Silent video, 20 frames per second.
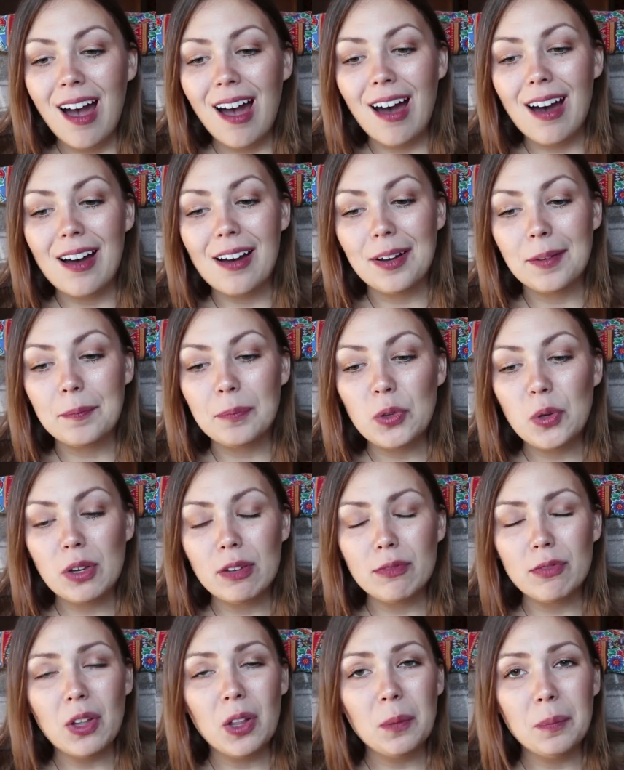Um, you
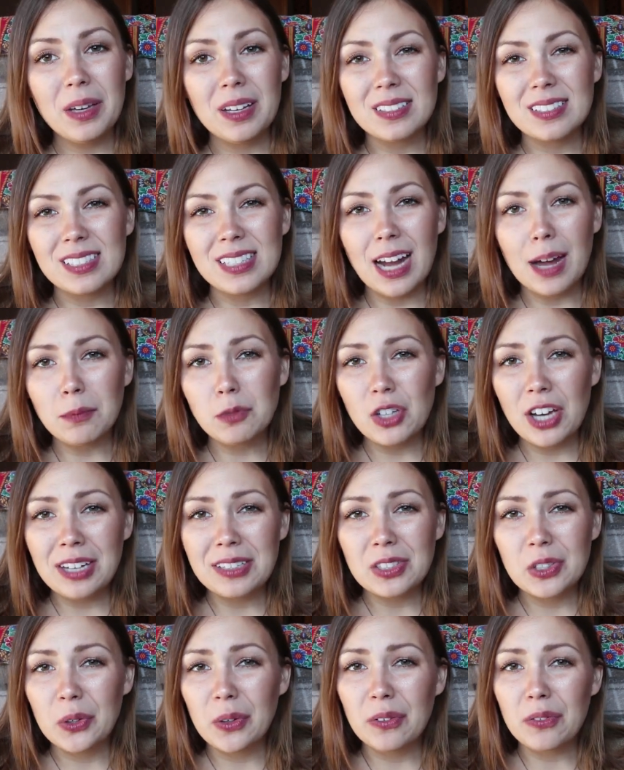can follow me on
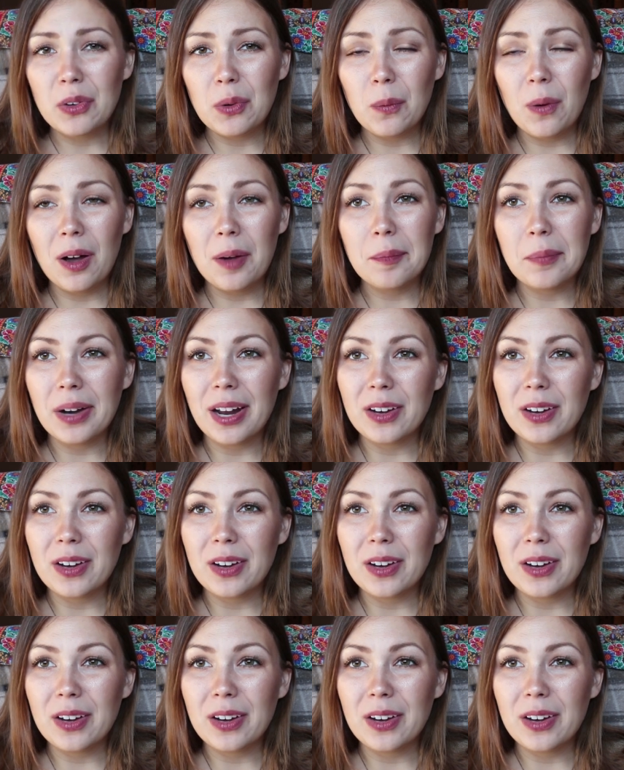Snapchat too if you want,